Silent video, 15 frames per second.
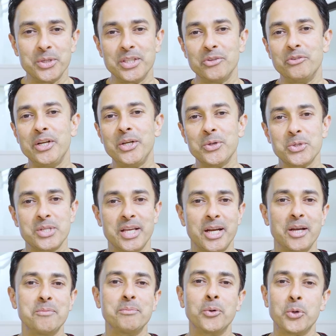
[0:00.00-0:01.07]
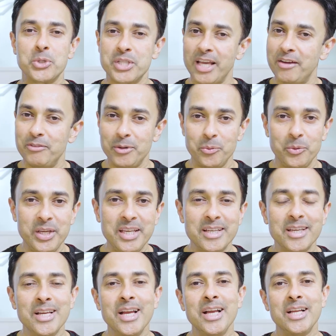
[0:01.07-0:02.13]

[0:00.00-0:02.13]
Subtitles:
in the videos that I post every week,